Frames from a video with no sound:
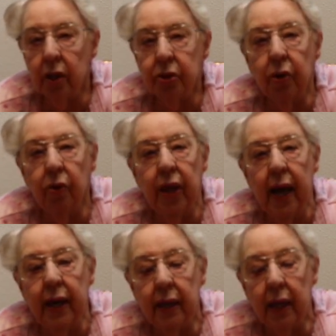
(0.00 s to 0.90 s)
So
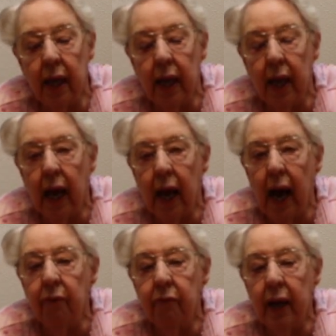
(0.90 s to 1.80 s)
then
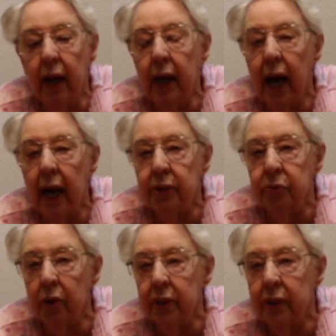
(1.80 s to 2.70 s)
I
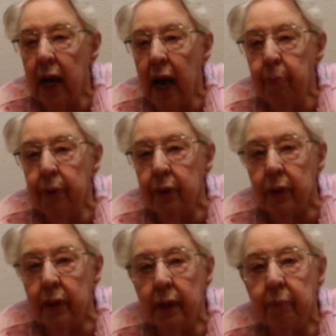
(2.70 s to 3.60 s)
realised what had
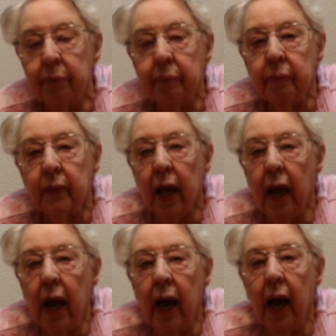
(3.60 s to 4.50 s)
happened.
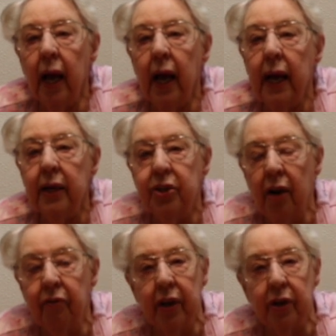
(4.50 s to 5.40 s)

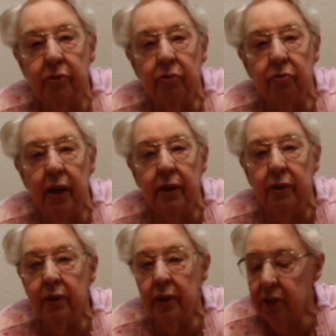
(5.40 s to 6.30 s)
Geoffrey had
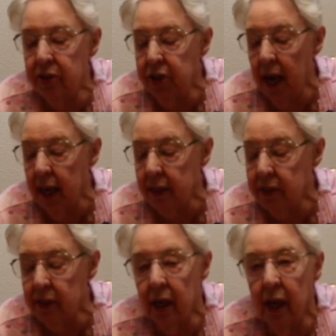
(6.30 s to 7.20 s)
written
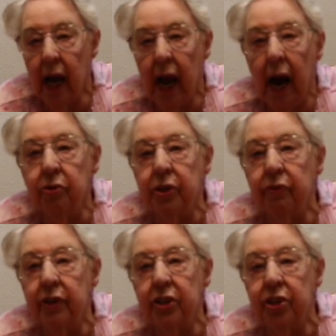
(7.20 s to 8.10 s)
cheques out of
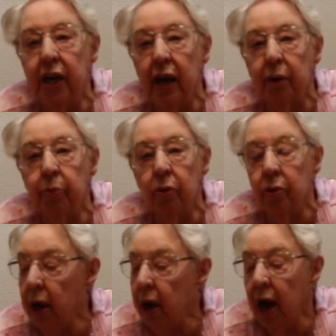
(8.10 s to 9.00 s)
his
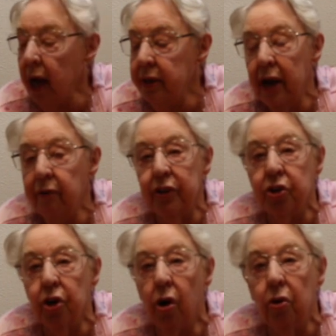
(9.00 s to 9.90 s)
chequebook and never
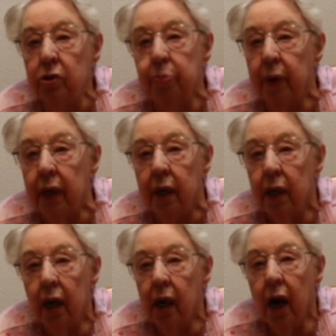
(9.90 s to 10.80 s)
told me.
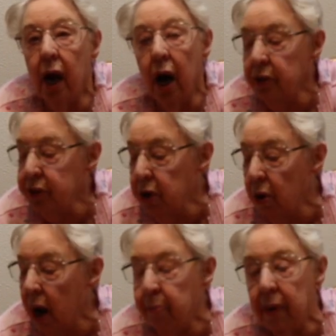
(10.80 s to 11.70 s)
And
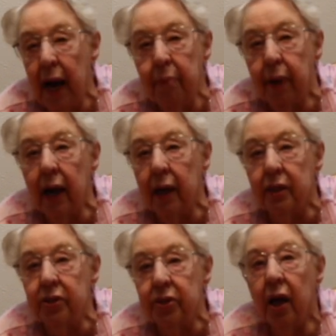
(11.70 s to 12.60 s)
so my
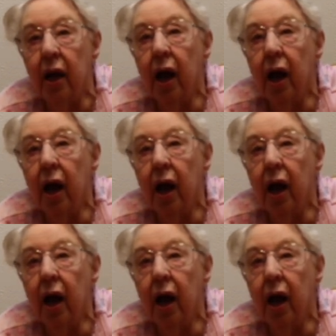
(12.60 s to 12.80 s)
balance